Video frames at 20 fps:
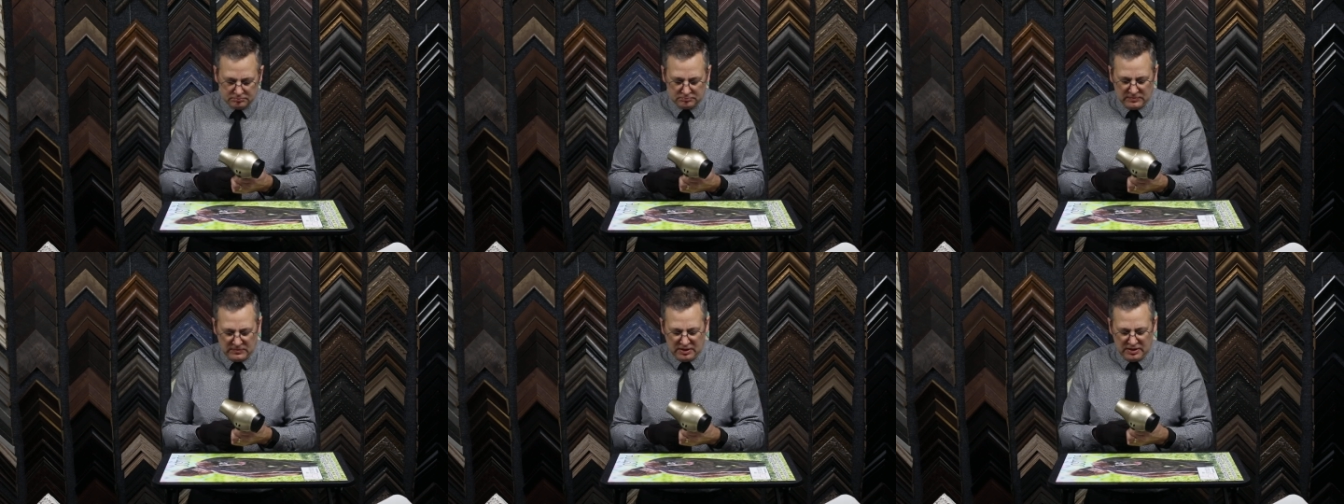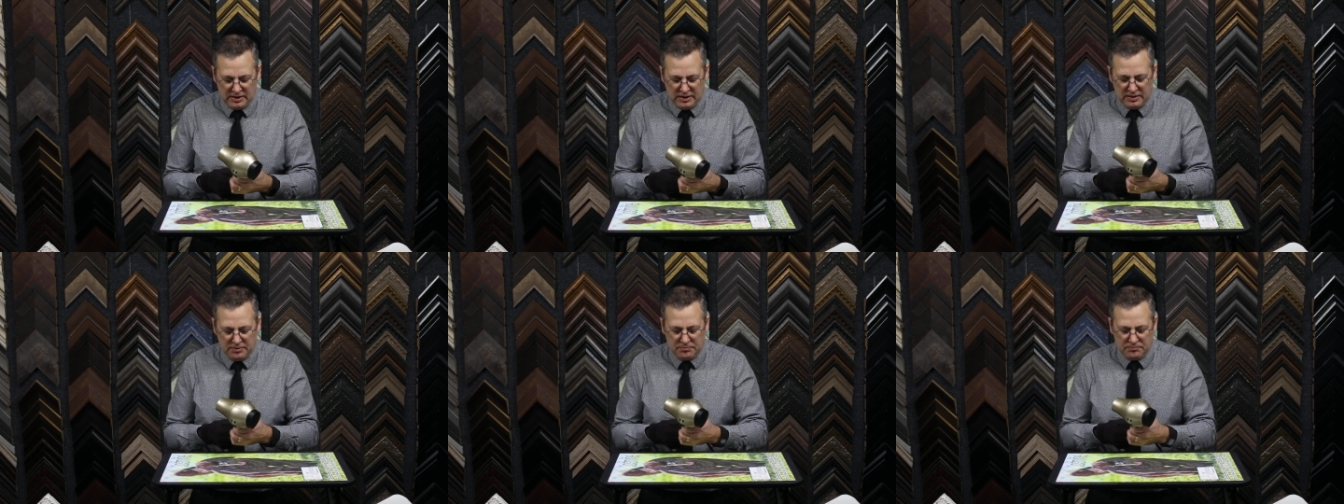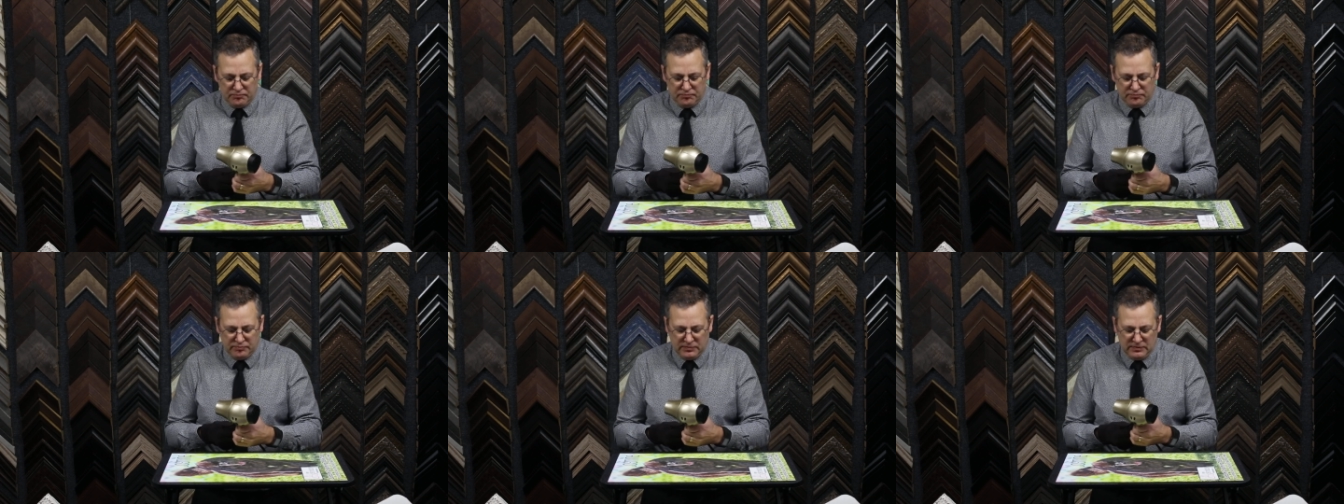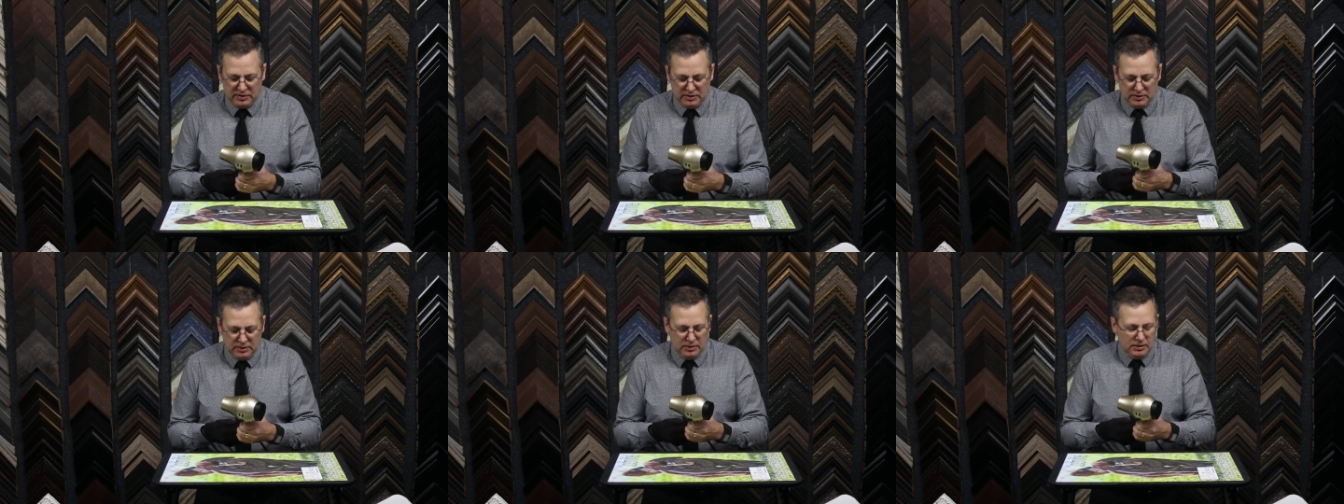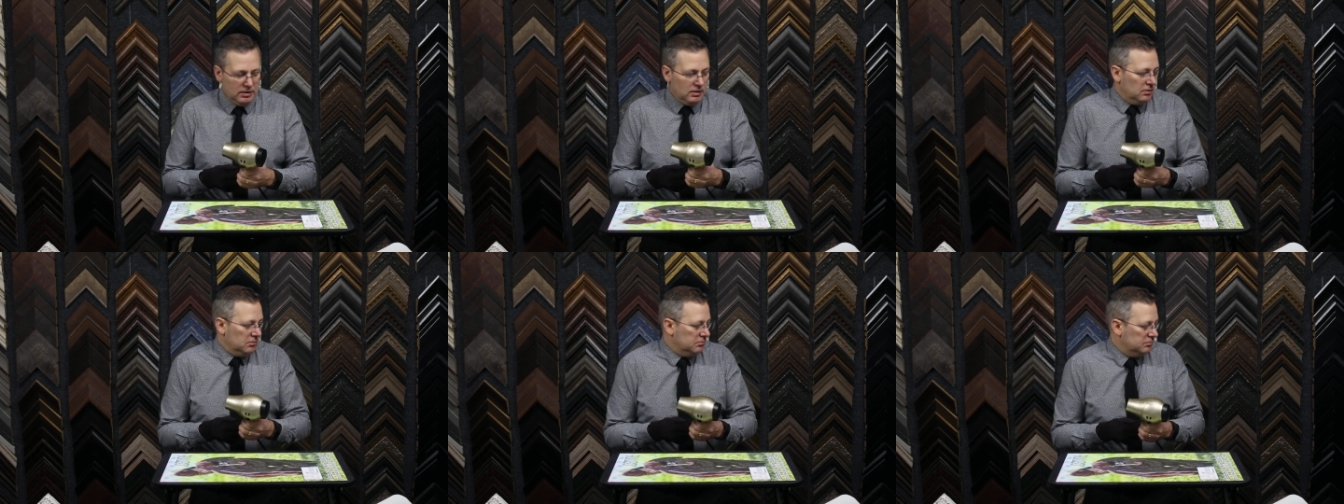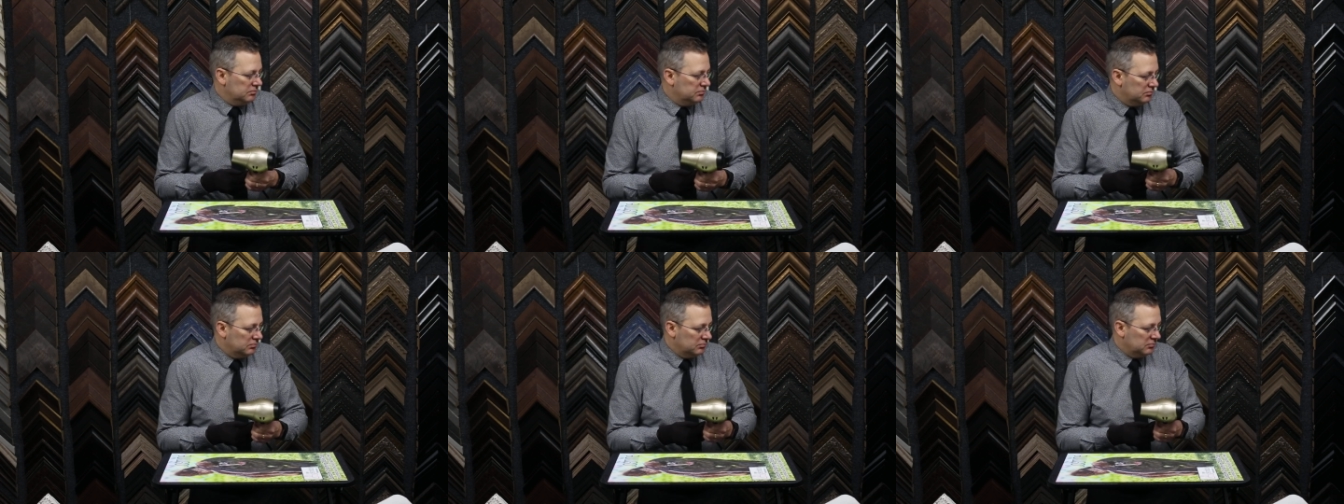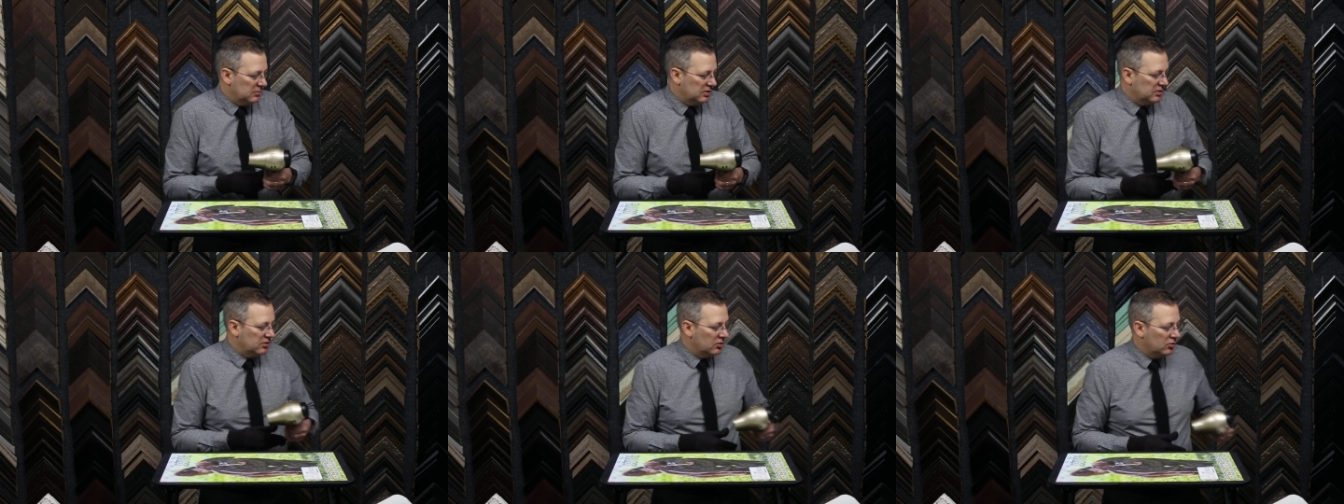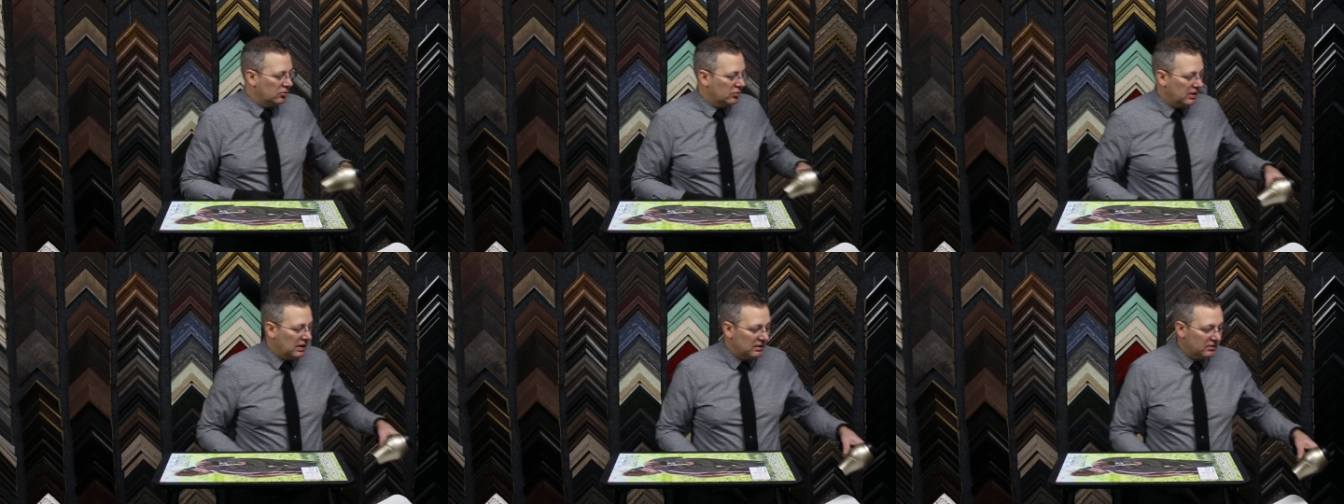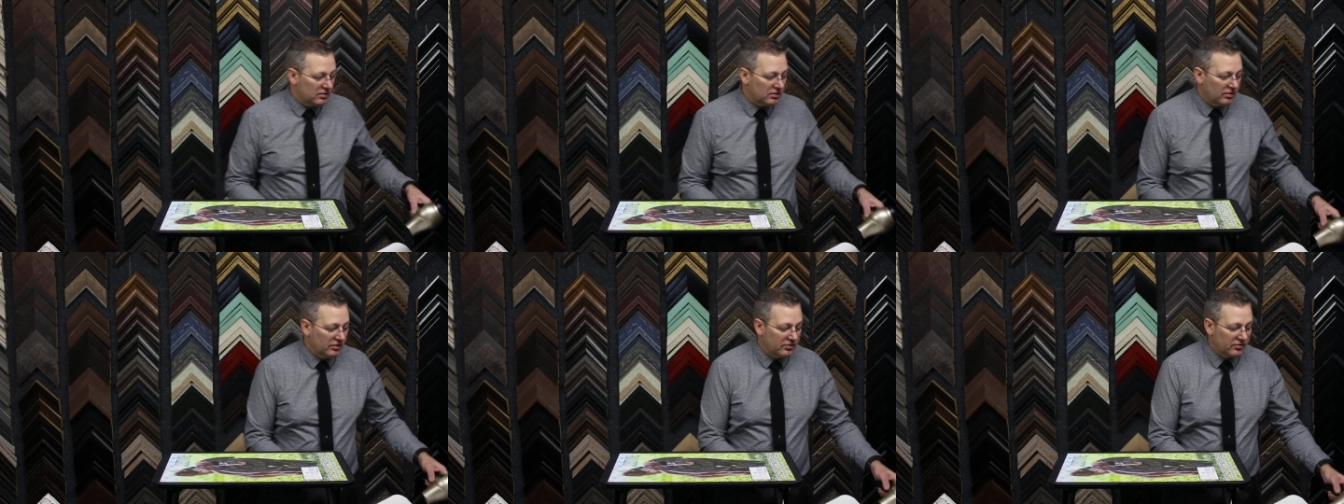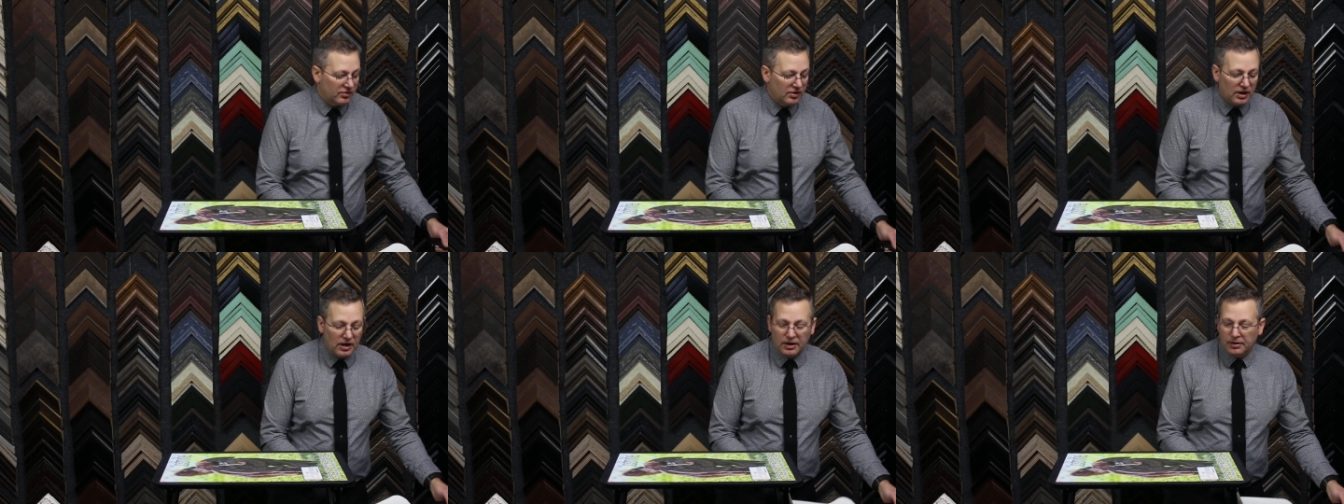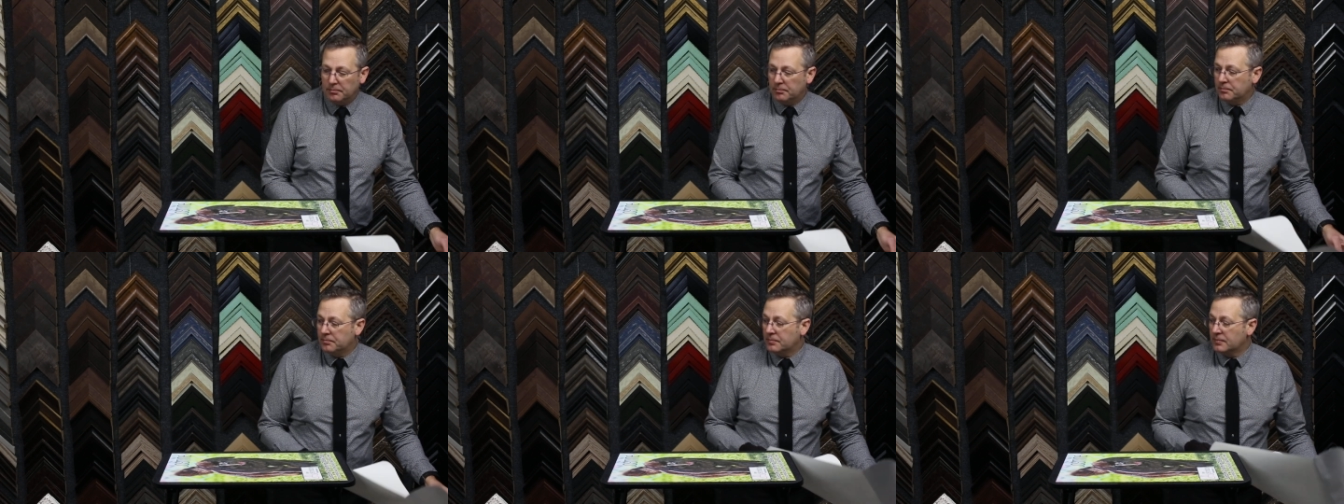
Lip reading: Okay. You do that till it's done.